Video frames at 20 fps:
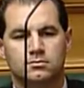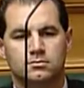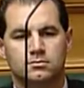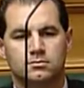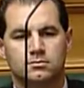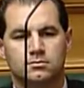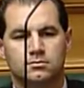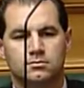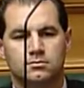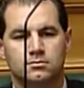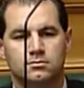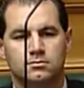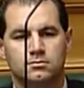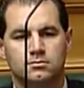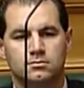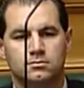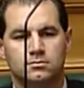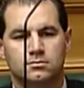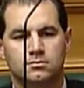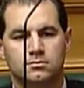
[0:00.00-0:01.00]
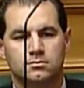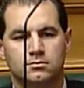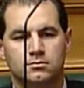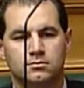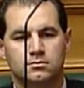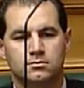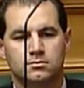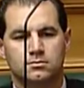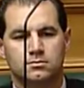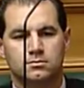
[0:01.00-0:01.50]

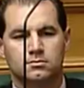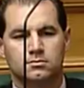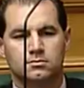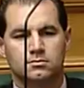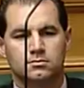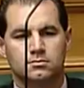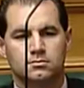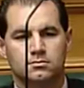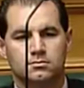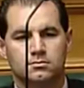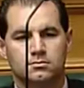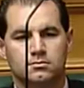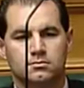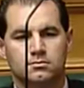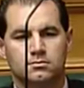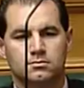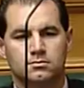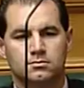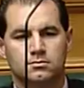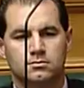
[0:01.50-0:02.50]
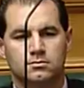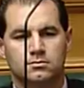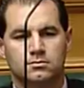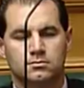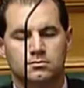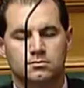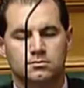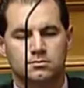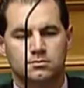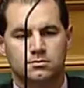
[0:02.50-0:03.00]

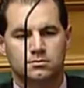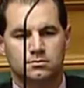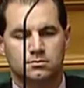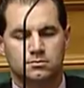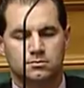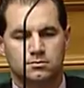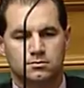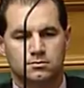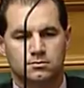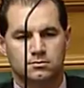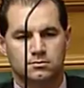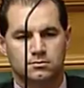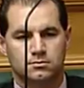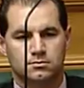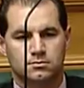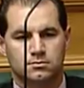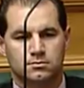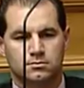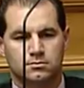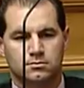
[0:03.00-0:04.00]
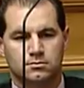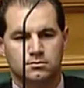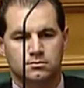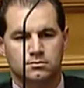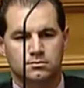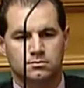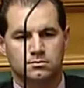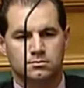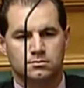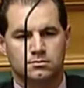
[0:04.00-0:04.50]

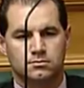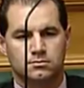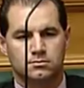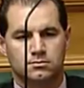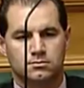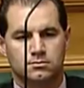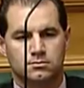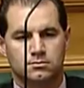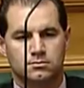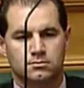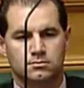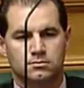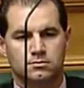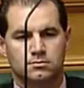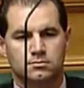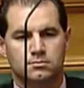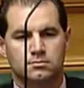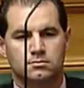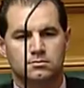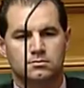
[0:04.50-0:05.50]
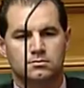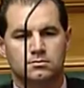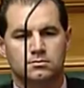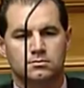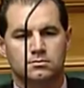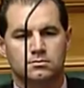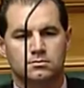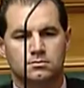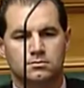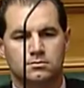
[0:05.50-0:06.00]

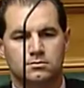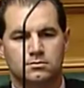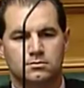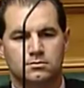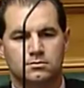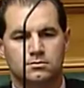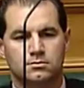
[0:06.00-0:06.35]
(not speaking)